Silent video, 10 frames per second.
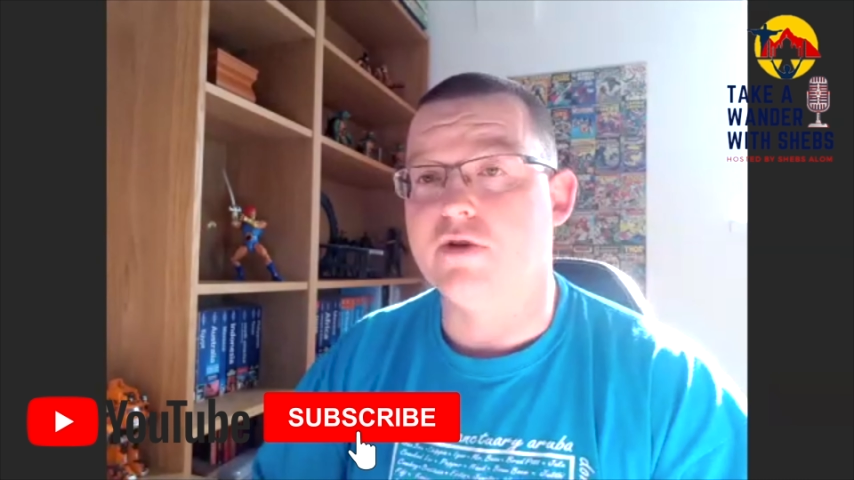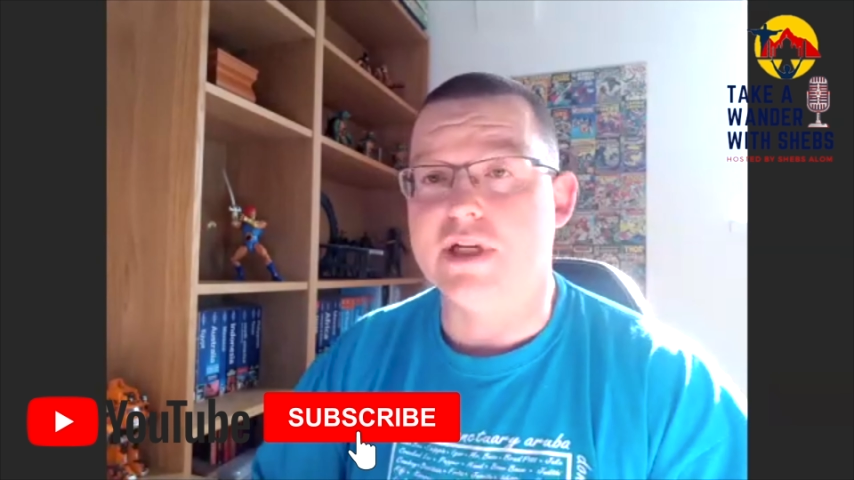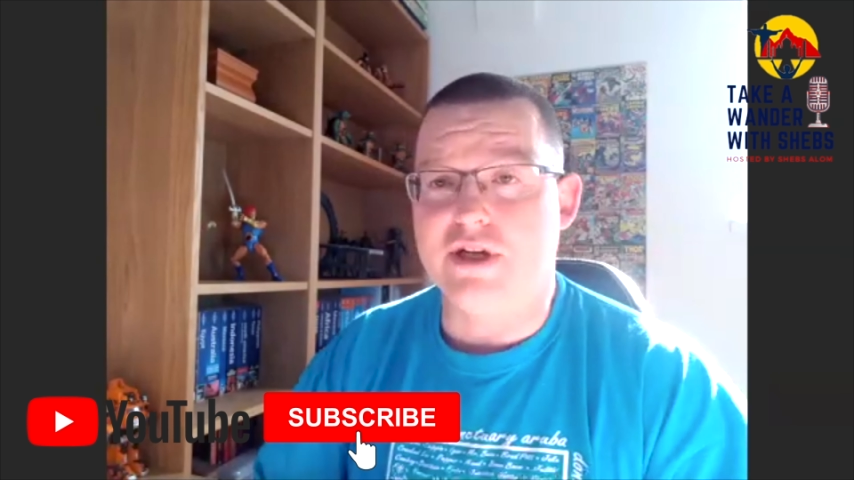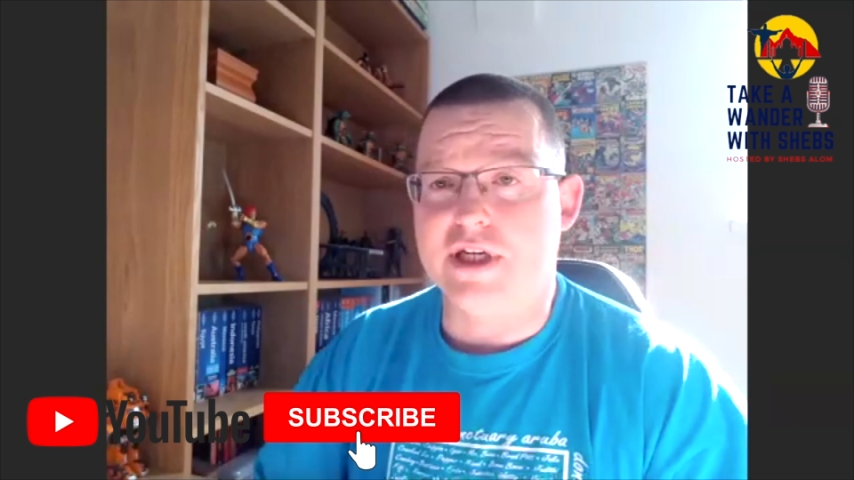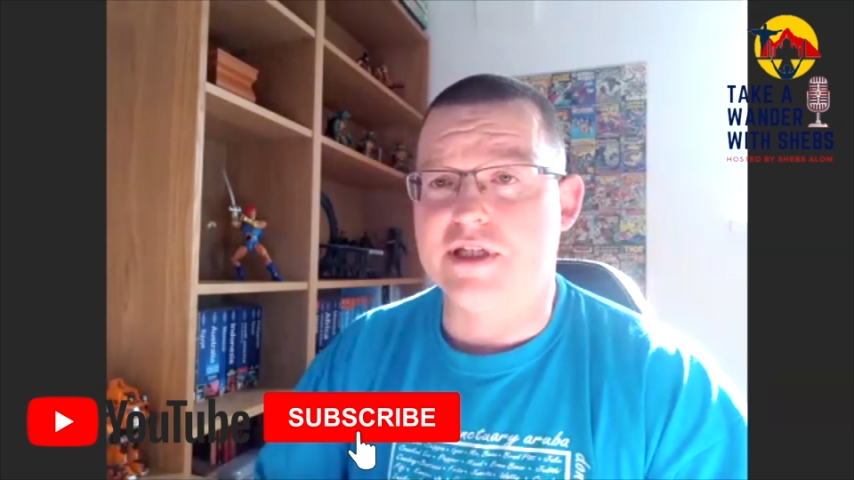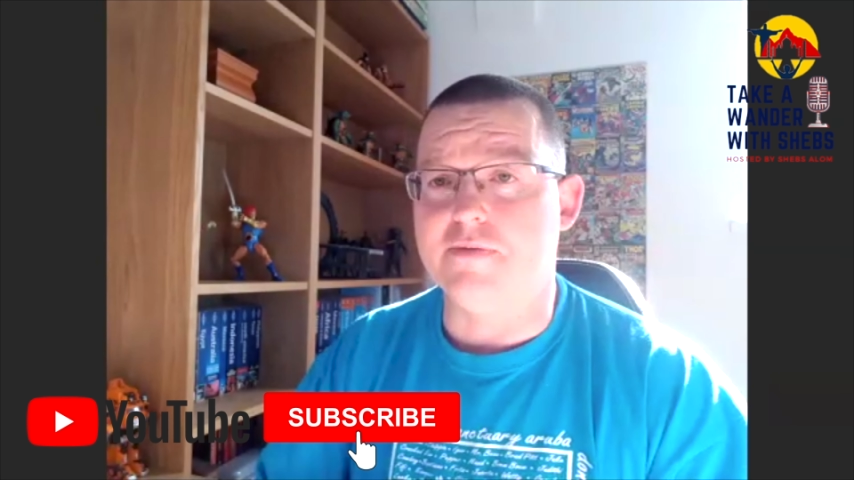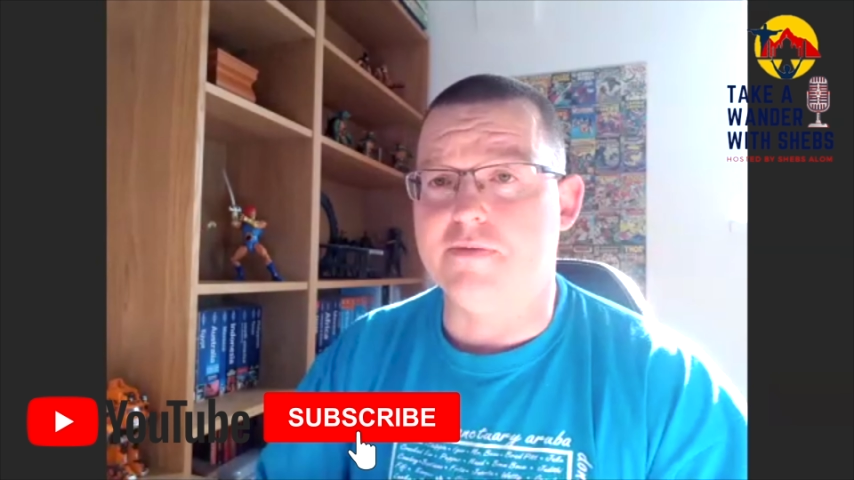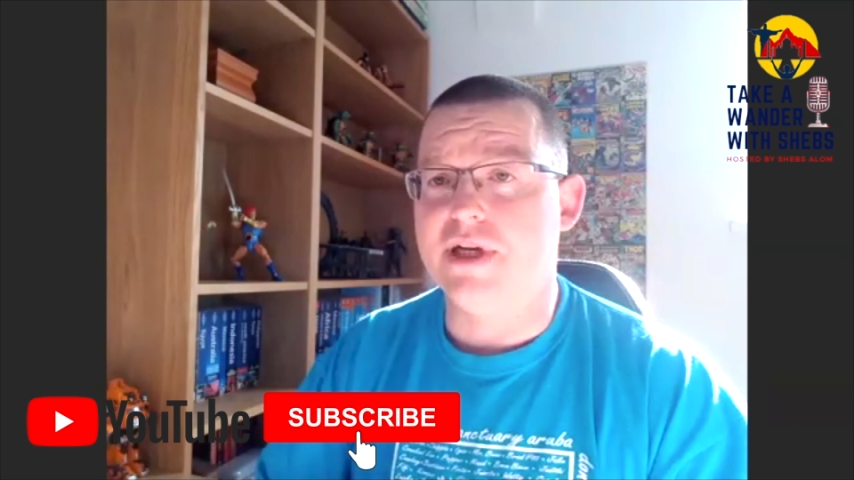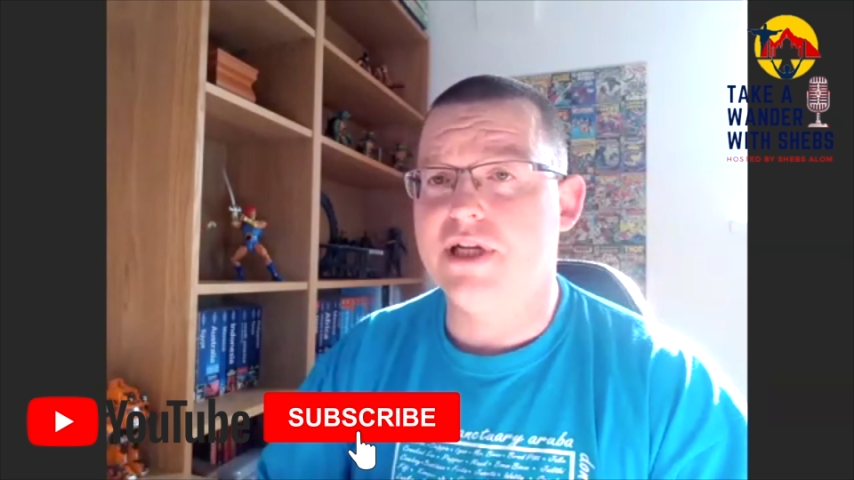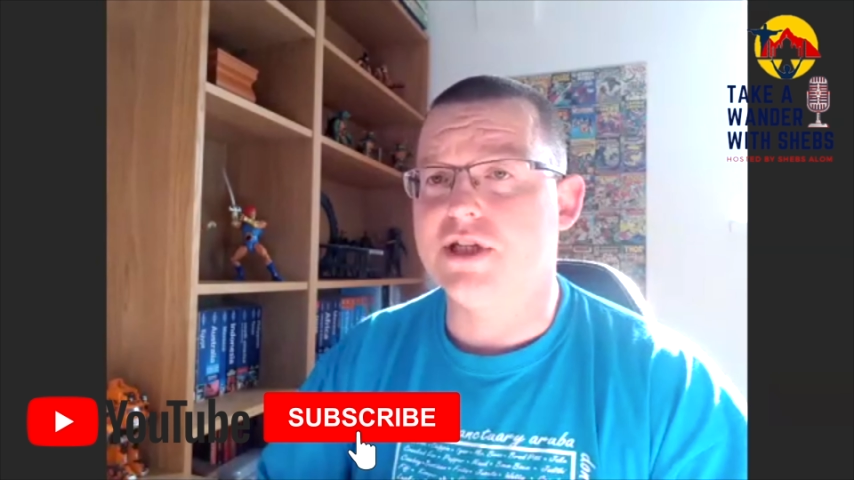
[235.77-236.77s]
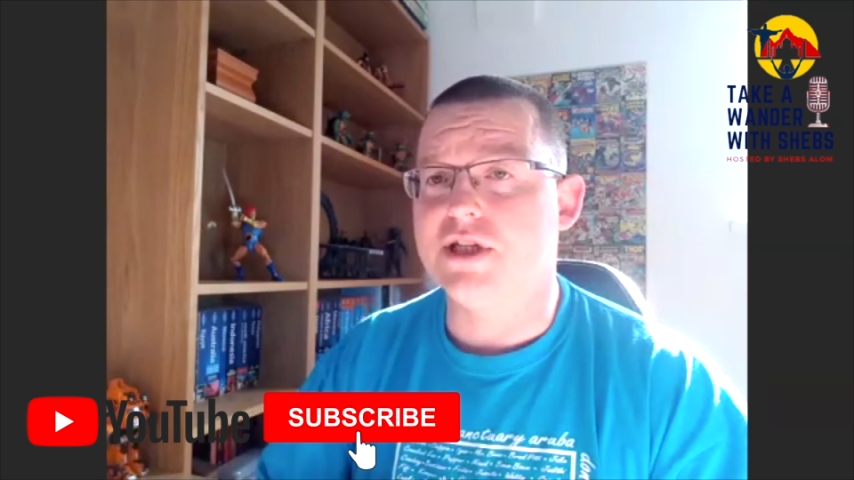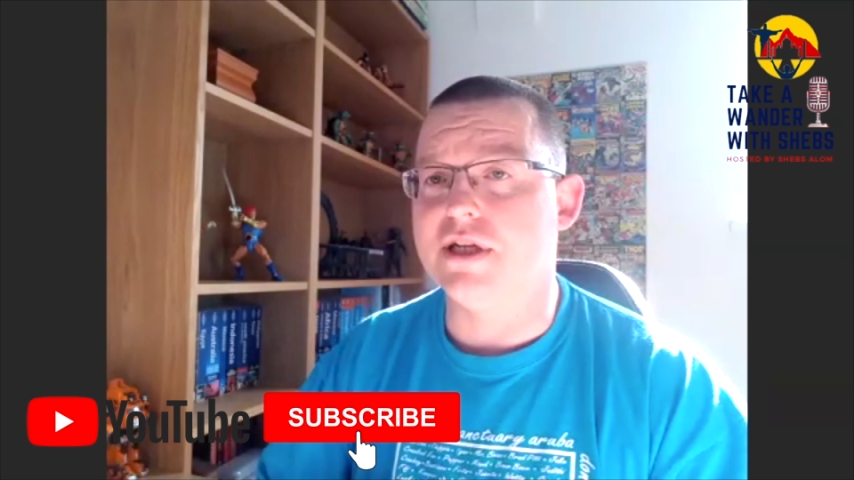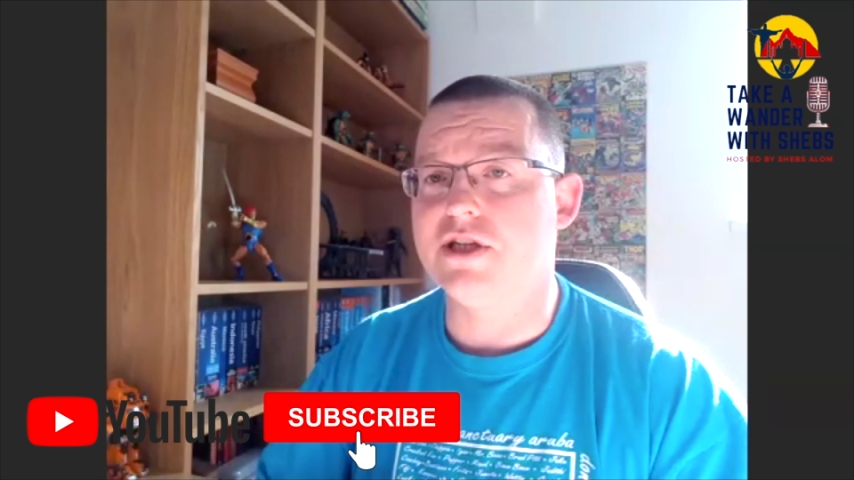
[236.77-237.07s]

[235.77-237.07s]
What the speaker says: more interesting person.